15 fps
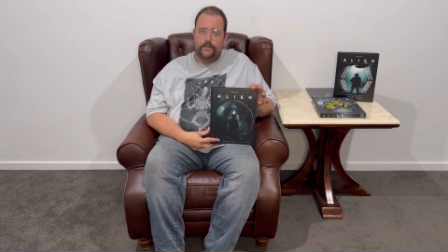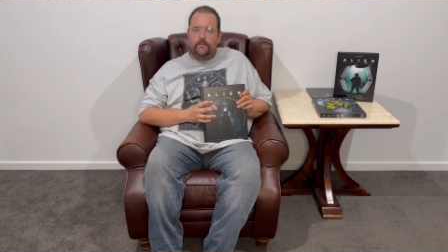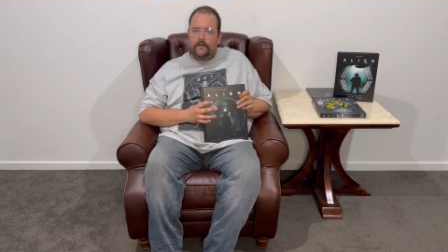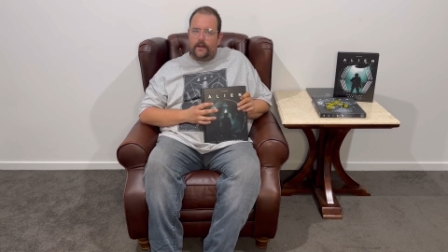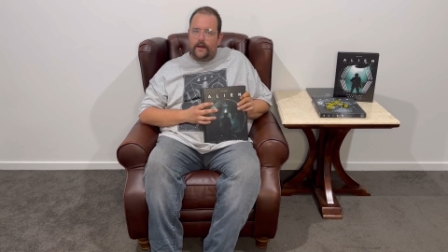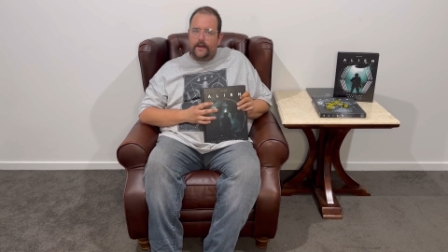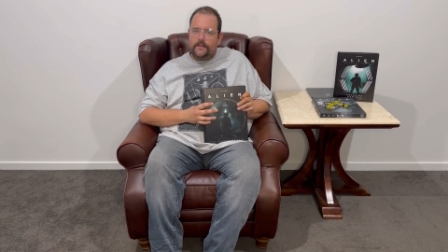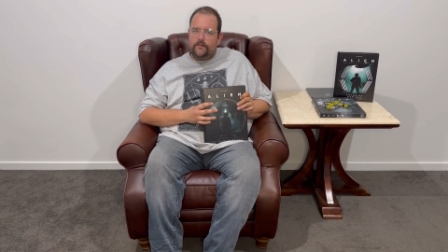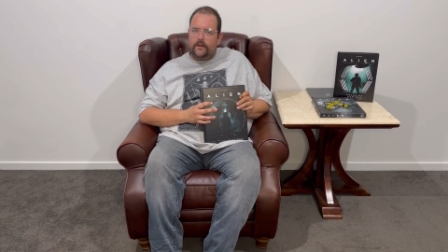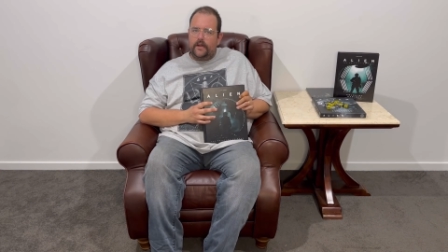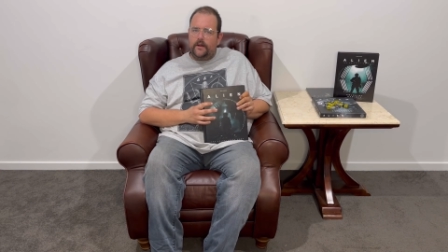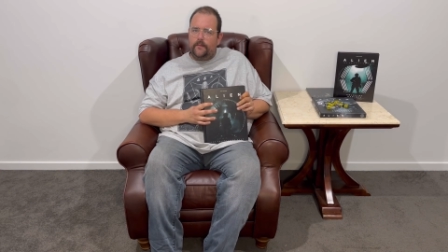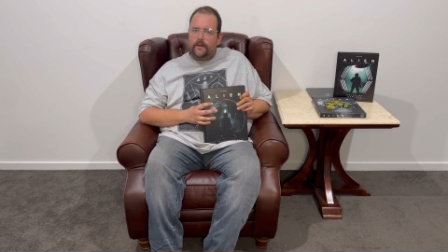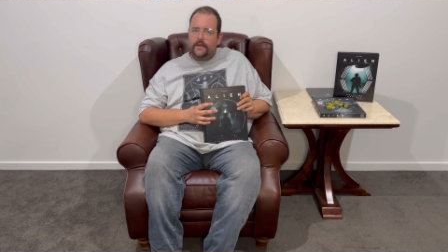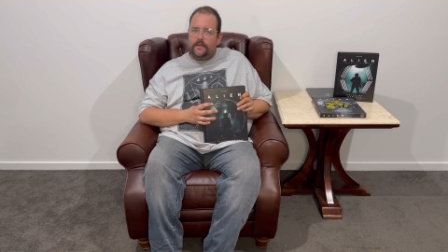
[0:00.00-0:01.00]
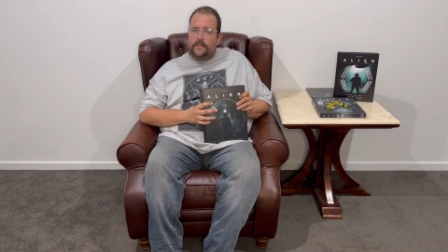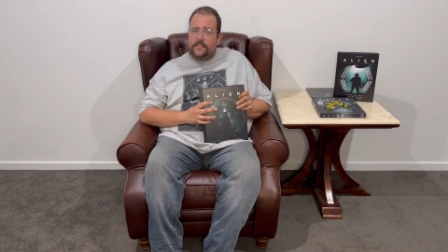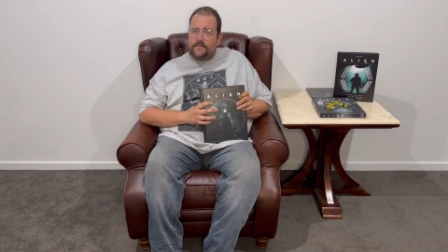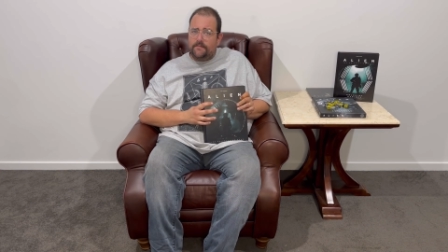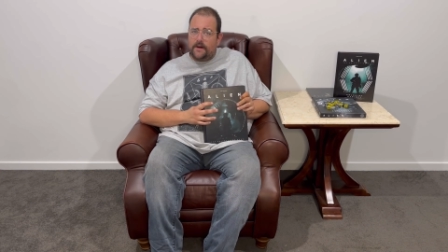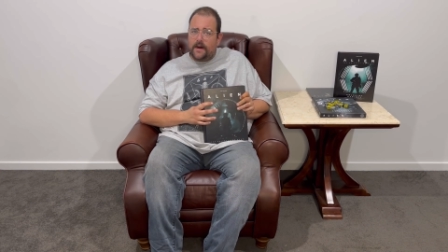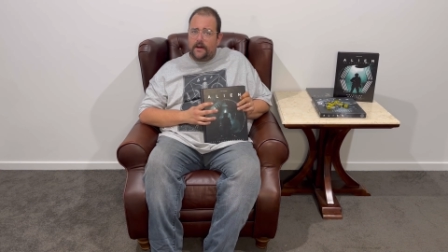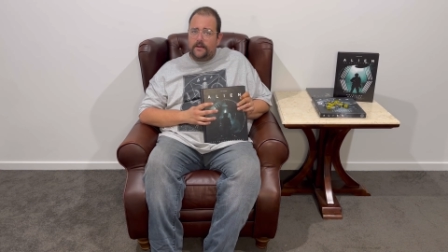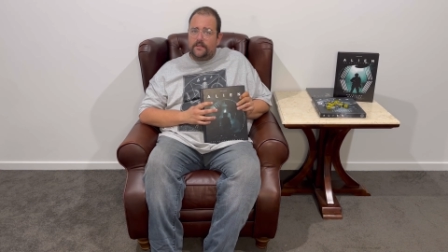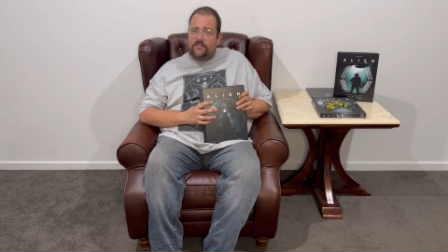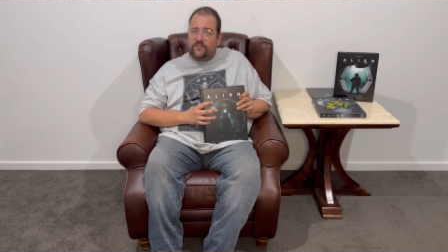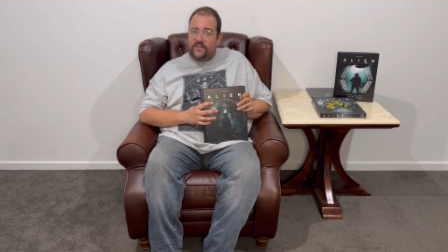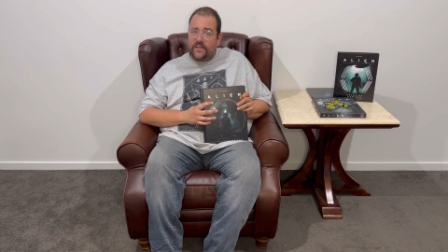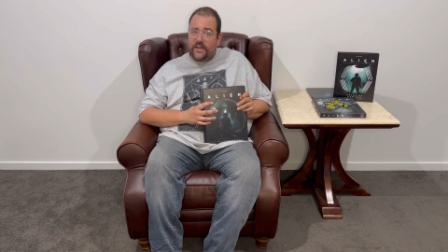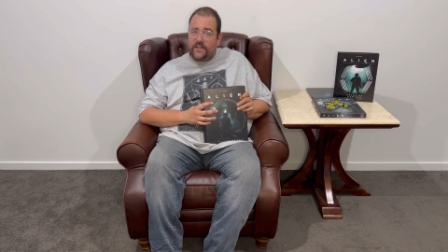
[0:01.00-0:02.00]
Players will need to be smart,
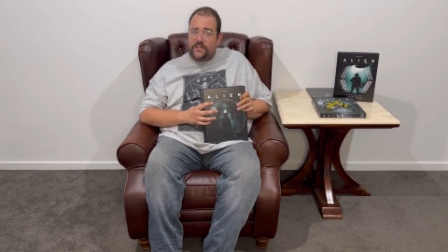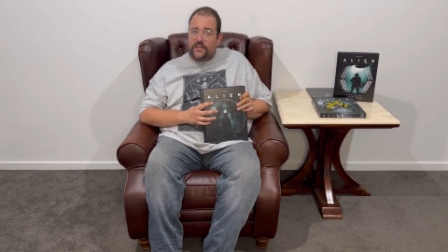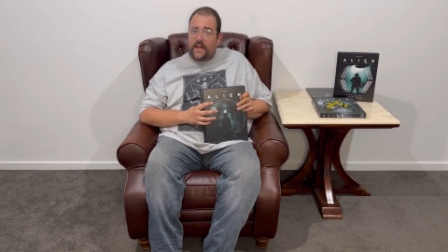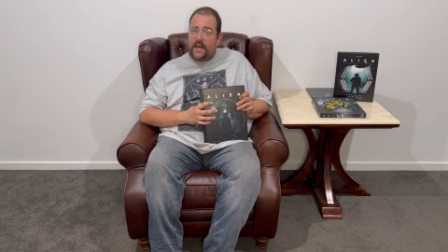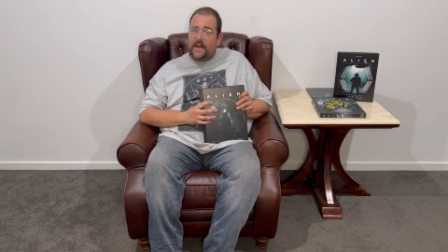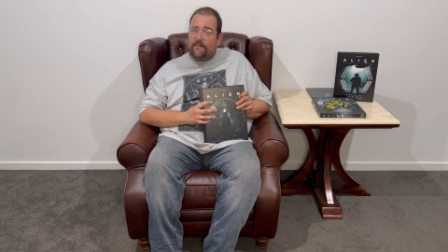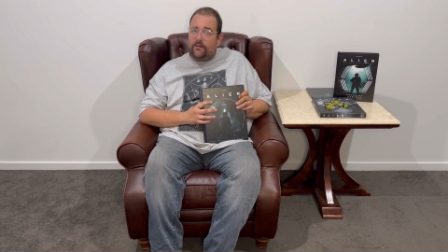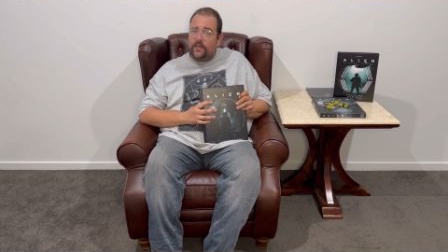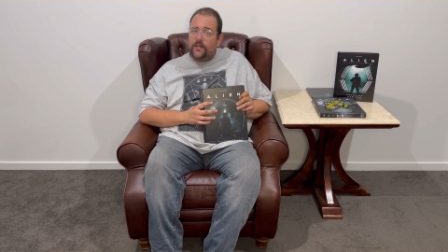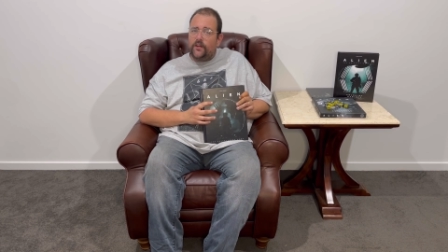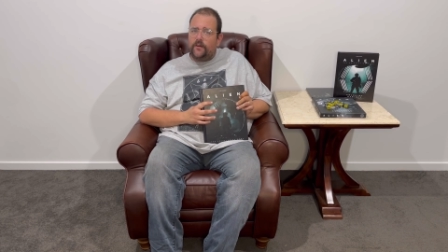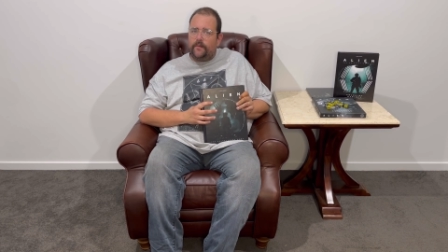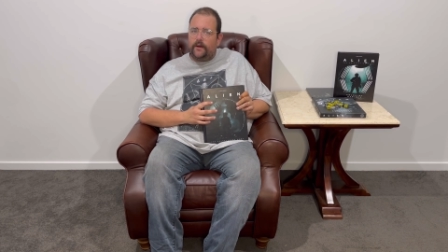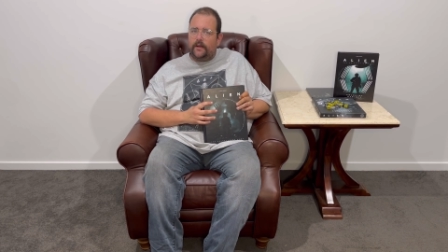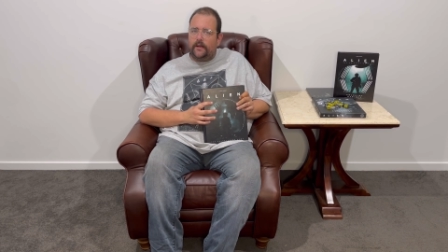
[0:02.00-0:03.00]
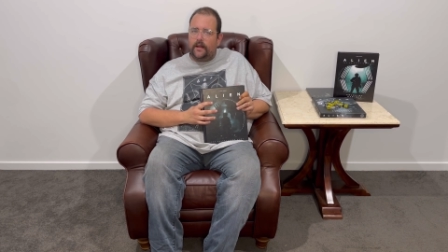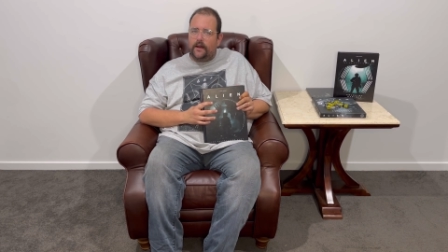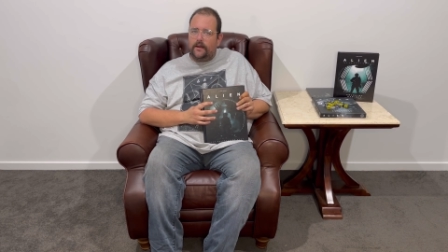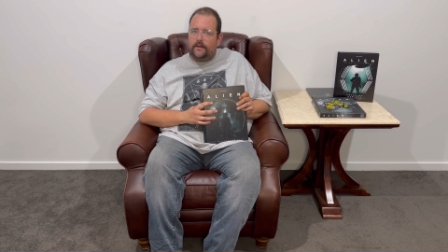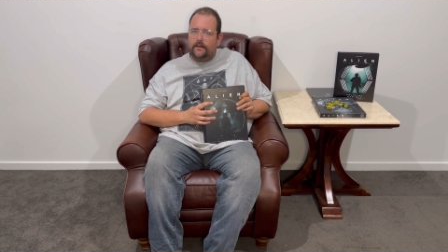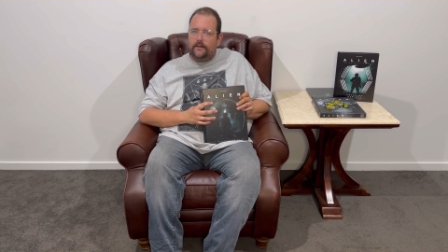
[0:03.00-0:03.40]
strategic, and have a little bit of luck,